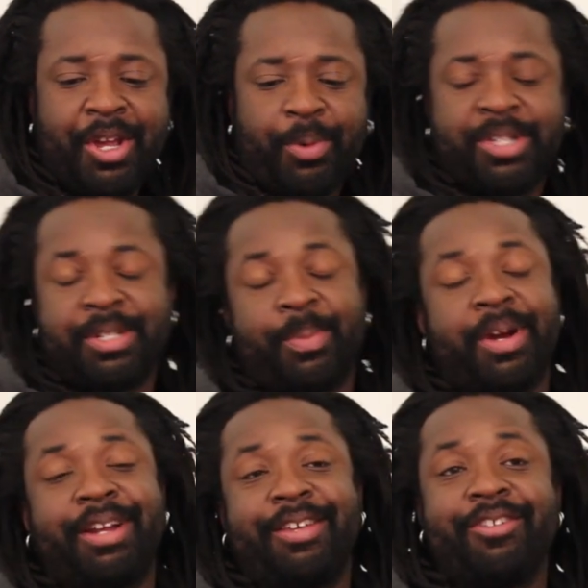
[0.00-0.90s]
Rita
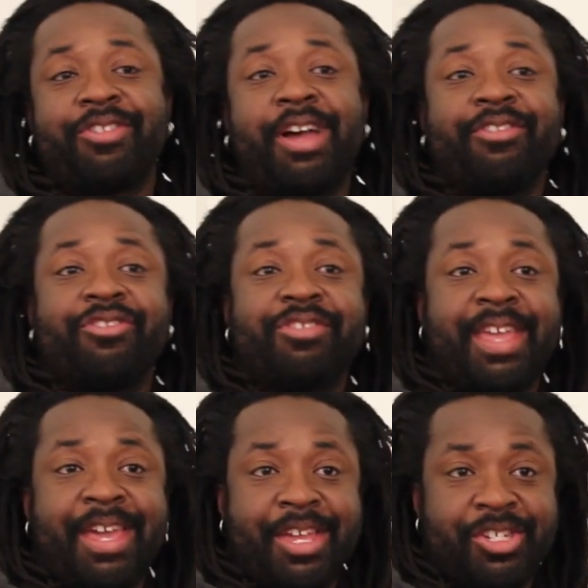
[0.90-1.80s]
Marley is on
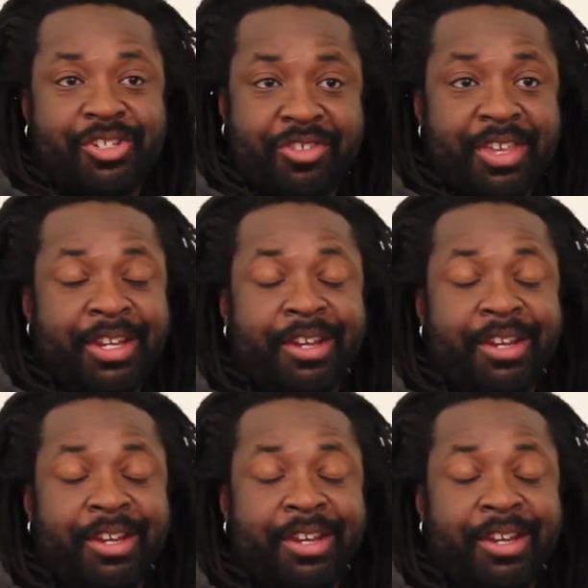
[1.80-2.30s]
stage singing